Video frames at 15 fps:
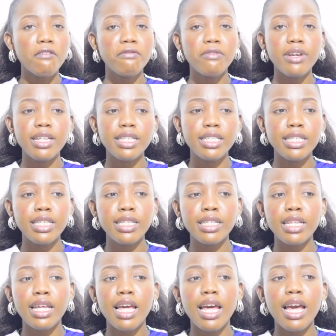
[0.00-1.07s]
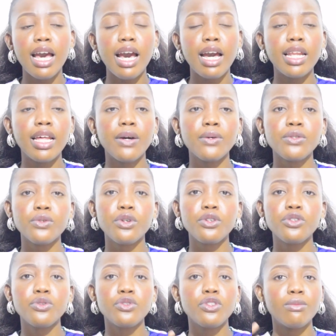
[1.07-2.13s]
failing and I was going
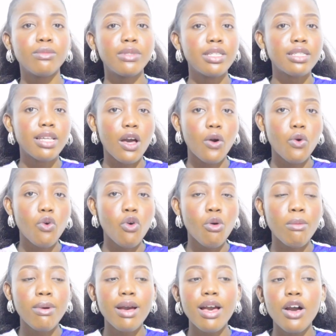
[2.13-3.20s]
through some things at home,